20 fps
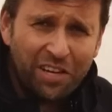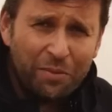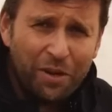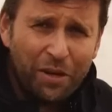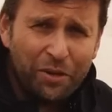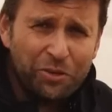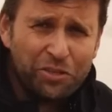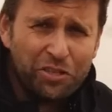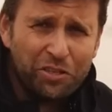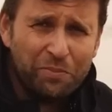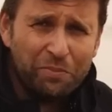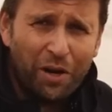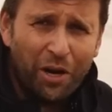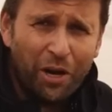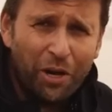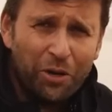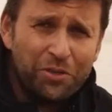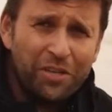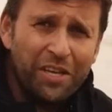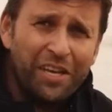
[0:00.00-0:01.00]
motion
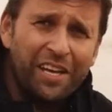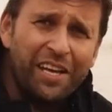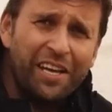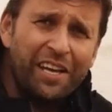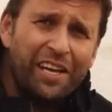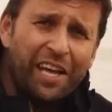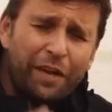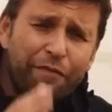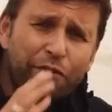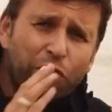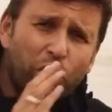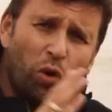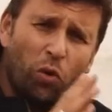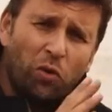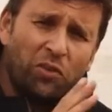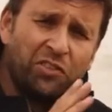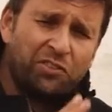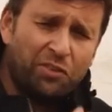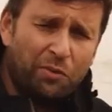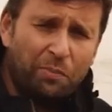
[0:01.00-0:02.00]
mode, it
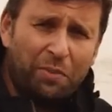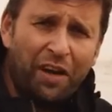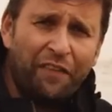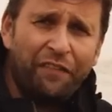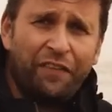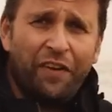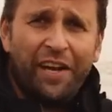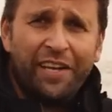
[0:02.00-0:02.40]
records to a buffer,